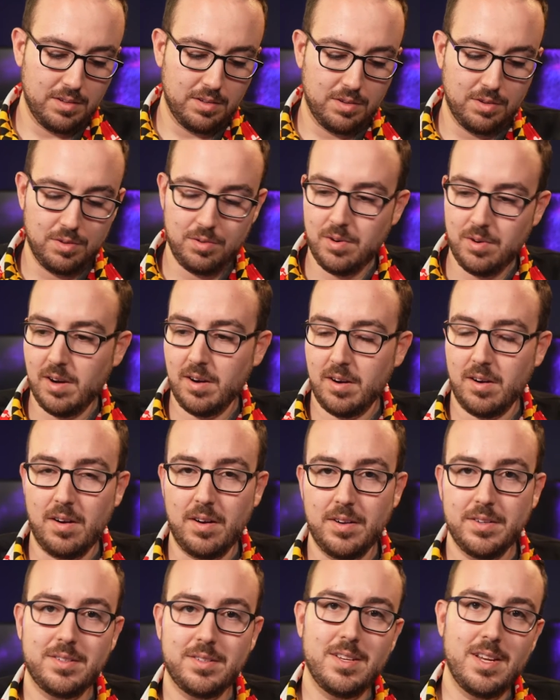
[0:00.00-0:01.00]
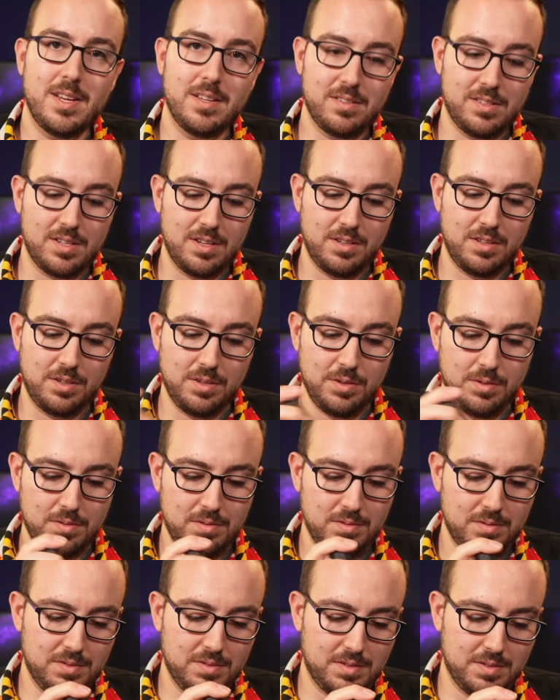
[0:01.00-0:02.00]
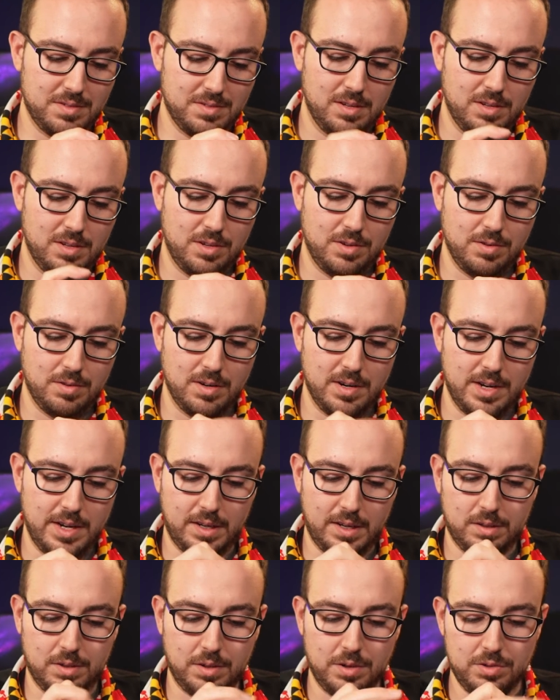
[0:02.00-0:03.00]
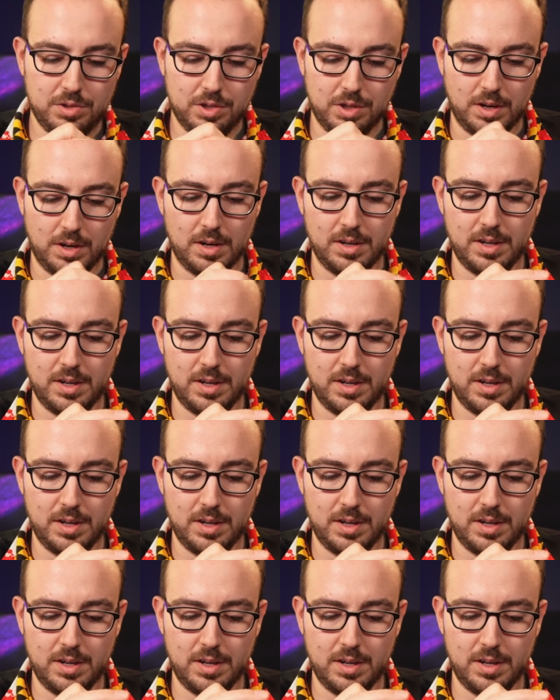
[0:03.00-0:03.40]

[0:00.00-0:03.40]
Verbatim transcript: you are all set to use your enclosure.